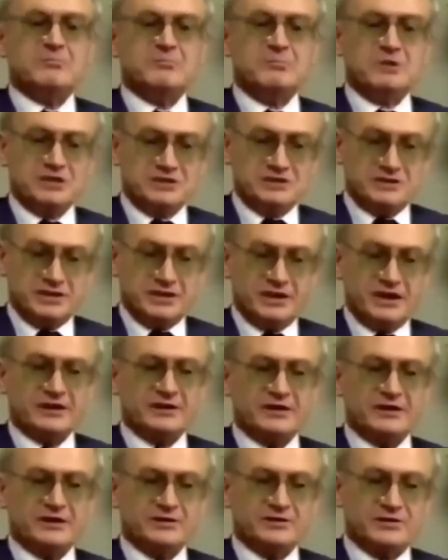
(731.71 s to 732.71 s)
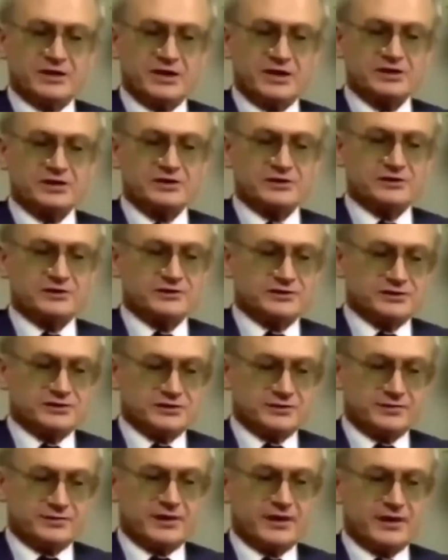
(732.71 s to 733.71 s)
media, and educational
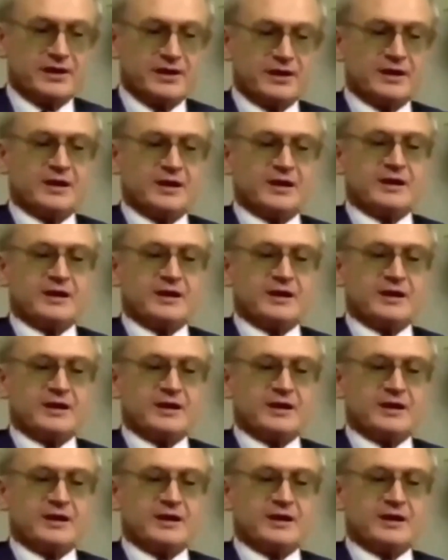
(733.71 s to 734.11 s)
system